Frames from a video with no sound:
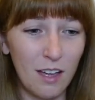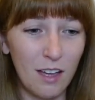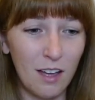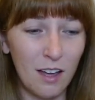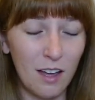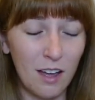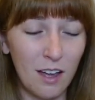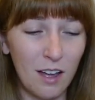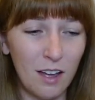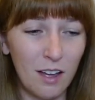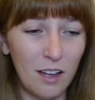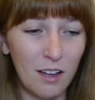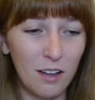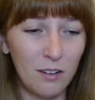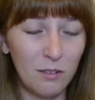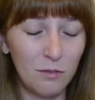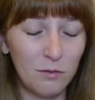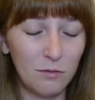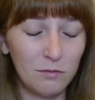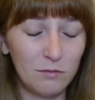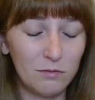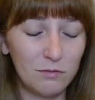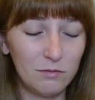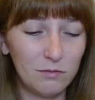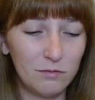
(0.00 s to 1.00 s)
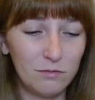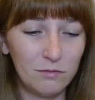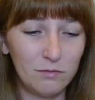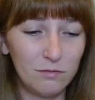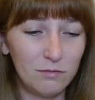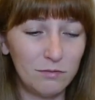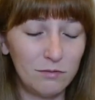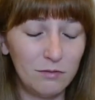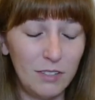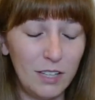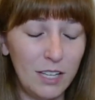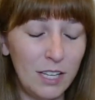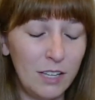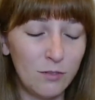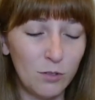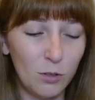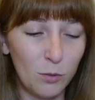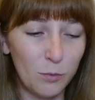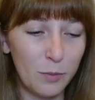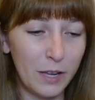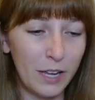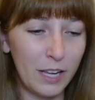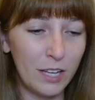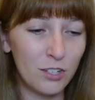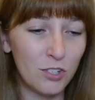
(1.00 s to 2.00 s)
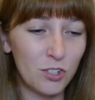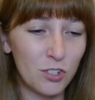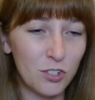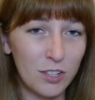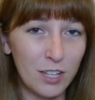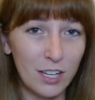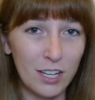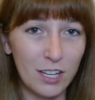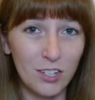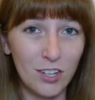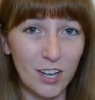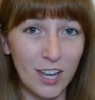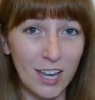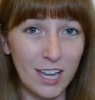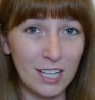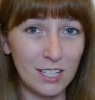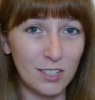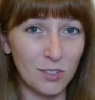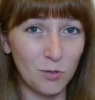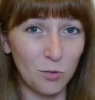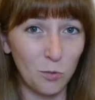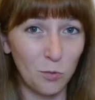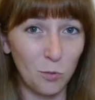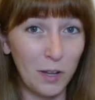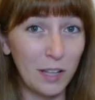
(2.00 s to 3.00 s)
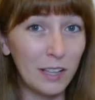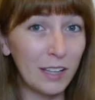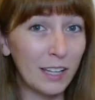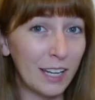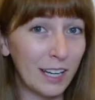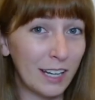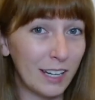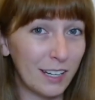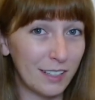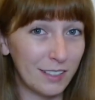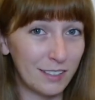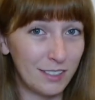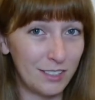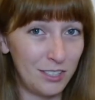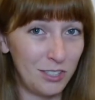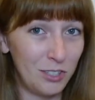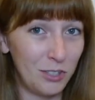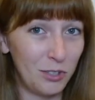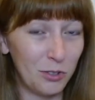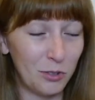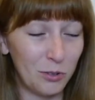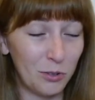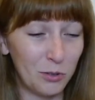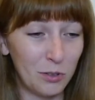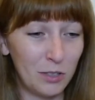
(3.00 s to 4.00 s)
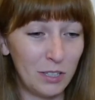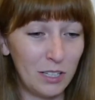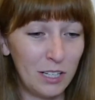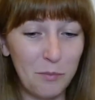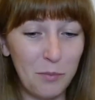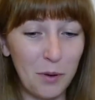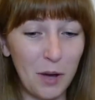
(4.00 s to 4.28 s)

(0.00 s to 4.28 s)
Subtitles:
Evil Bitch that he's willing to,